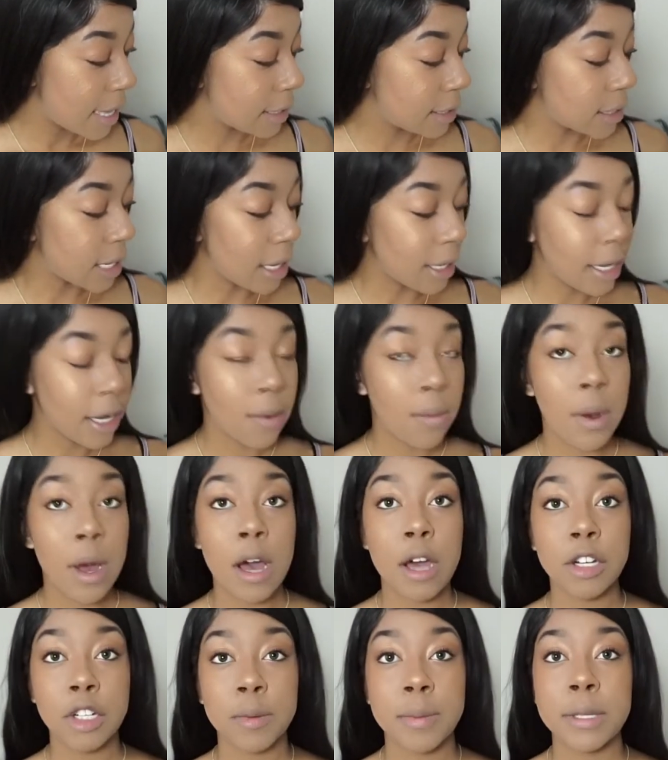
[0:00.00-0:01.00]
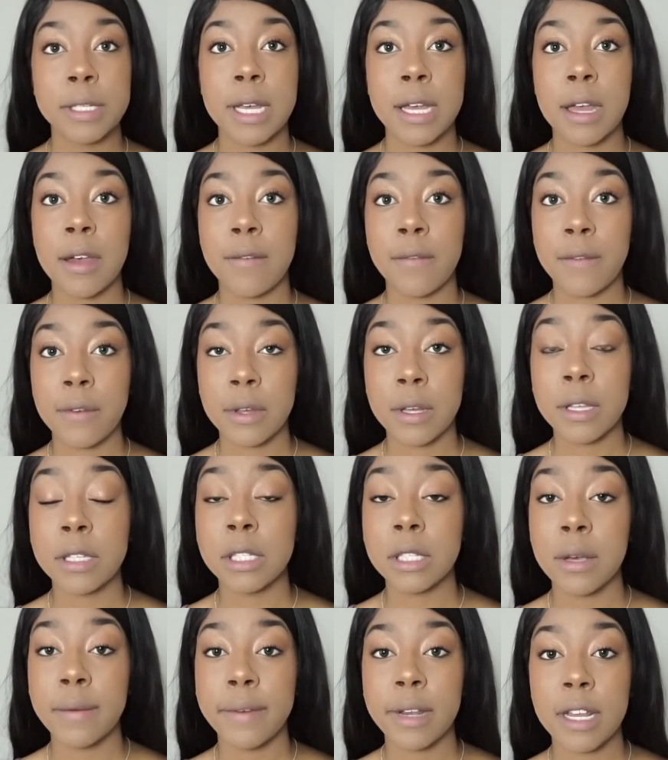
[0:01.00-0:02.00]
it's not like 100%
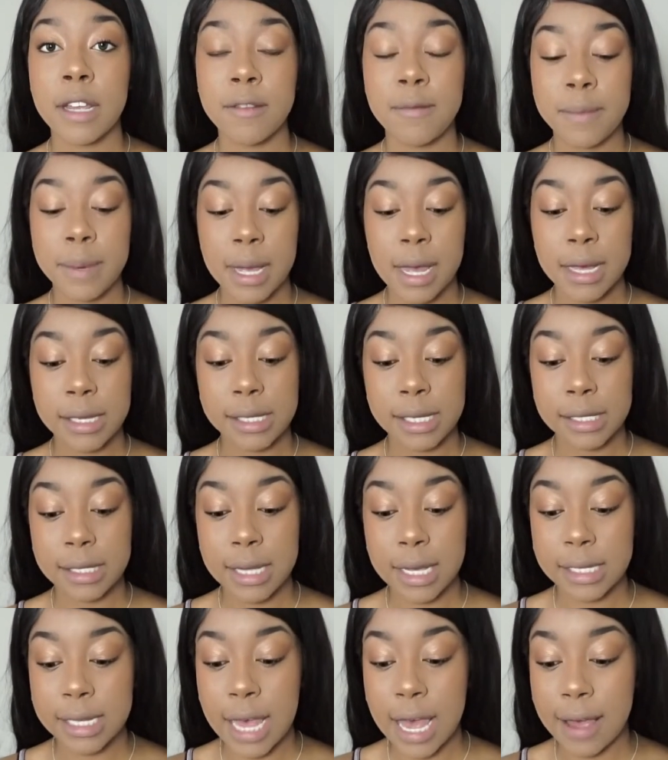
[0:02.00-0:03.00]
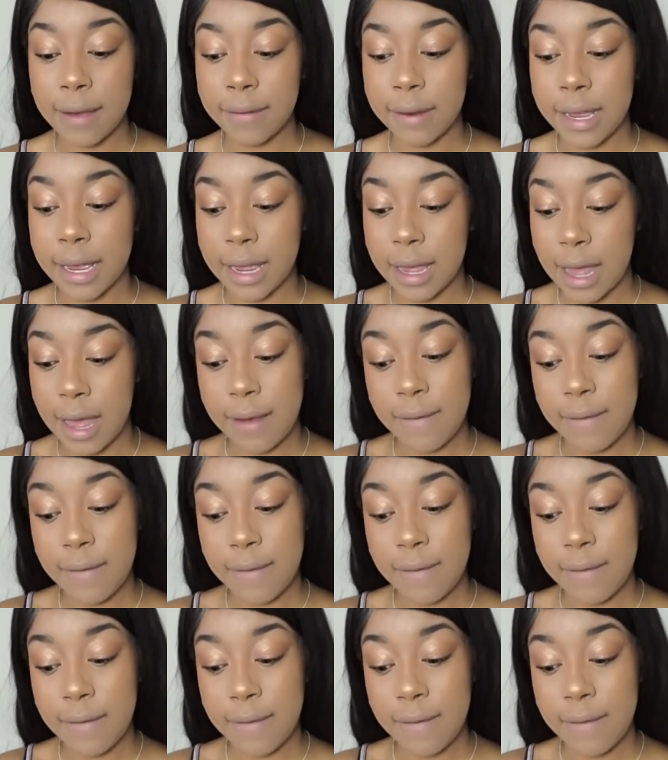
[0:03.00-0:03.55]
conservative because it does have like